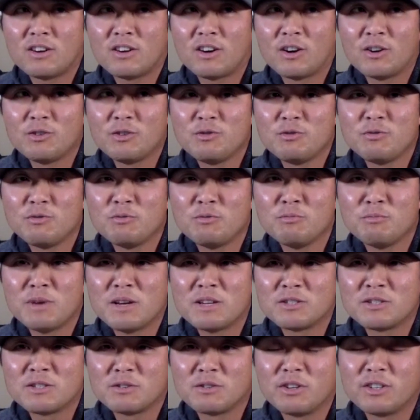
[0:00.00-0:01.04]
are you
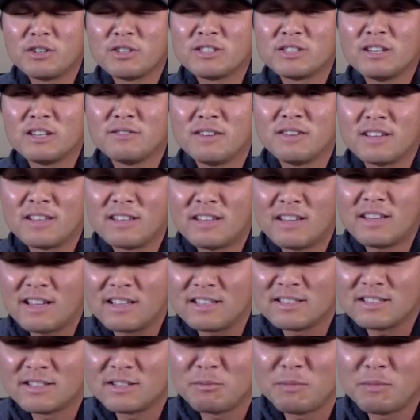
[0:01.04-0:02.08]
measuring yourself
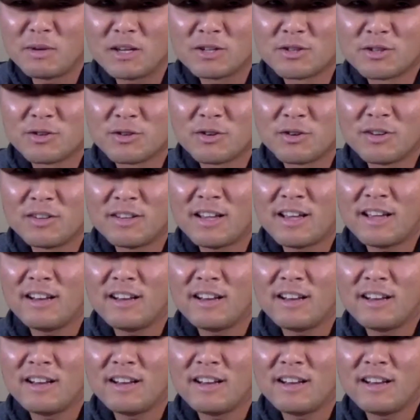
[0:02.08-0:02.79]
against to make sure that